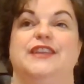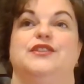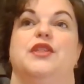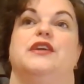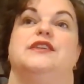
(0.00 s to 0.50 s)
And
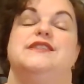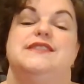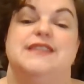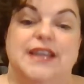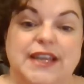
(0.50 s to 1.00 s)
so they're
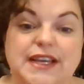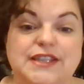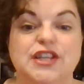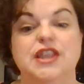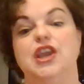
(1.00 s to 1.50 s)
digging
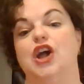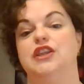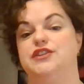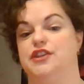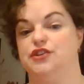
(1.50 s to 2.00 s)
into
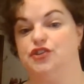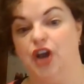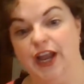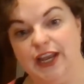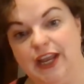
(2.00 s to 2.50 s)
theology, they're
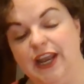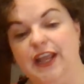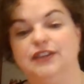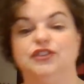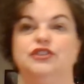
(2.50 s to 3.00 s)
trying to get
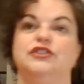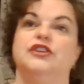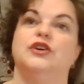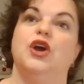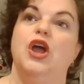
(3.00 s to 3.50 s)
answers,
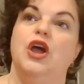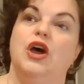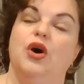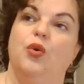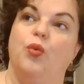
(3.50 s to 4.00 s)
they're
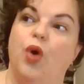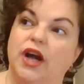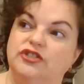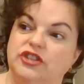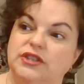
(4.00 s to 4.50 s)

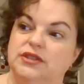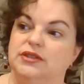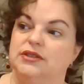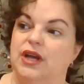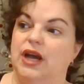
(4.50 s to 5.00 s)
watching
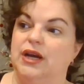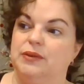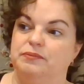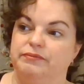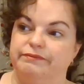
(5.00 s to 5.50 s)

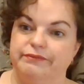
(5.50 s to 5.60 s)
um,